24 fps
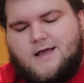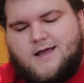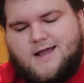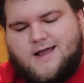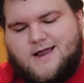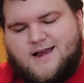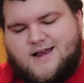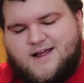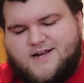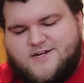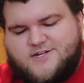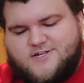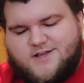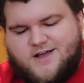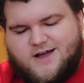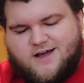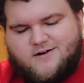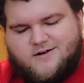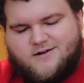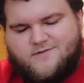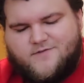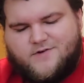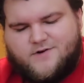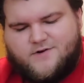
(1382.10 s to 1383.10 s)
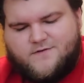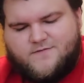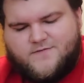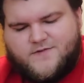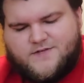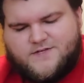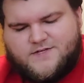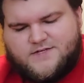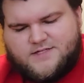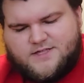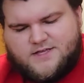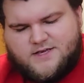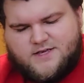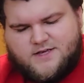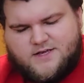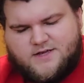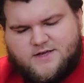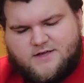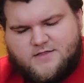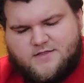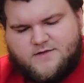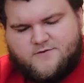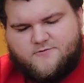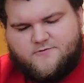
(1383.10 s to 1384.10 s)
And actually, I don't even know if this is the,
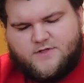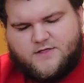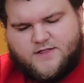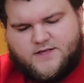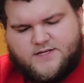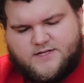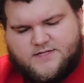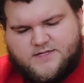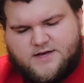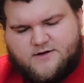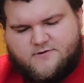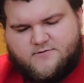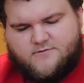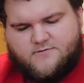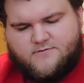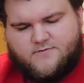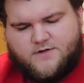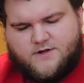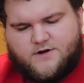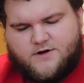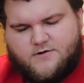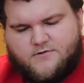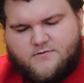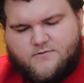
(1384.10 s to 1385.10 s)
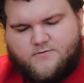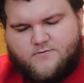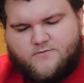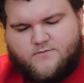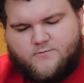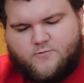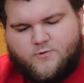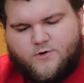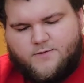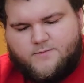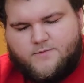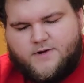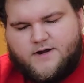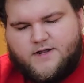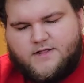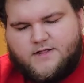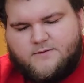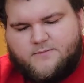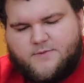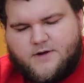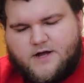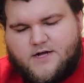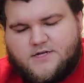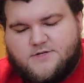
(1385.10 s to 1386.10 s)
the release that, you know, would have been in
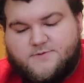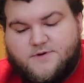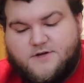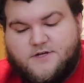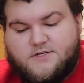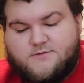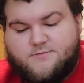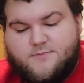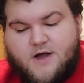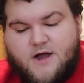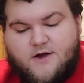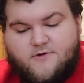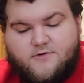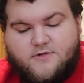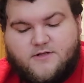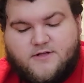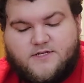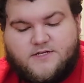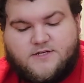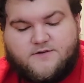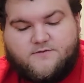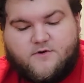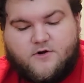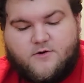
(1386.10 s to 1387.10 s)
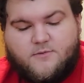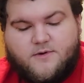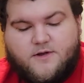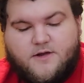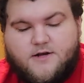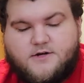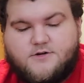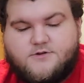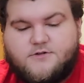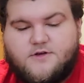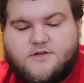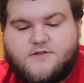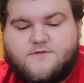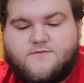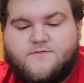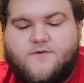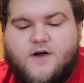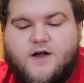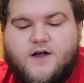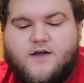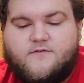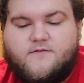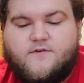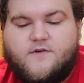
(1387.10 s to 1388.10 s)
the box because my release of Armageddon
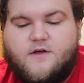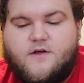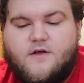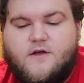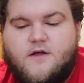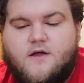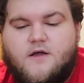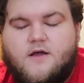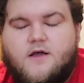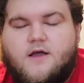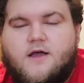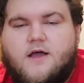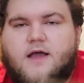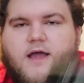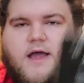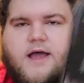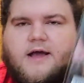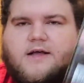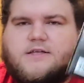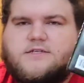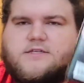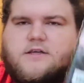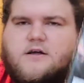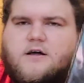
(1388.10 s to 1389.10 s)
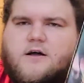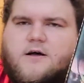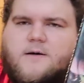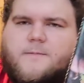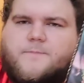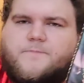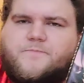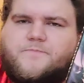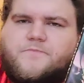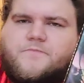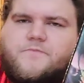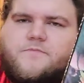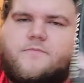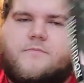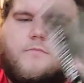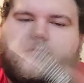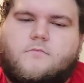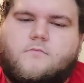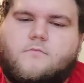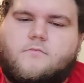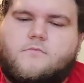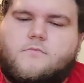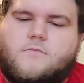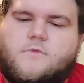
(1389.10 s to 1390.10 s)
2005 has, um,
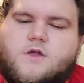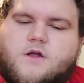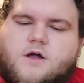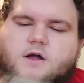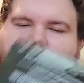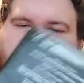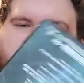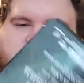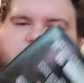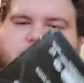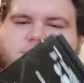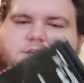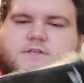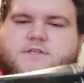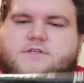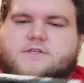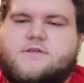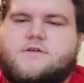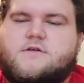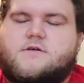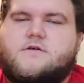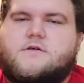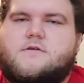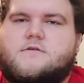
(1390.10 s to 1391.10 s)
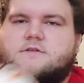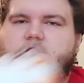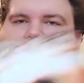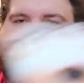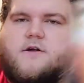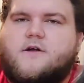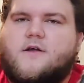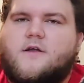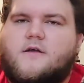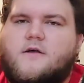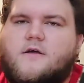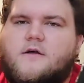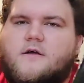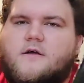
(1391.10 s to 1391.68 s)
God, jeez, sorry,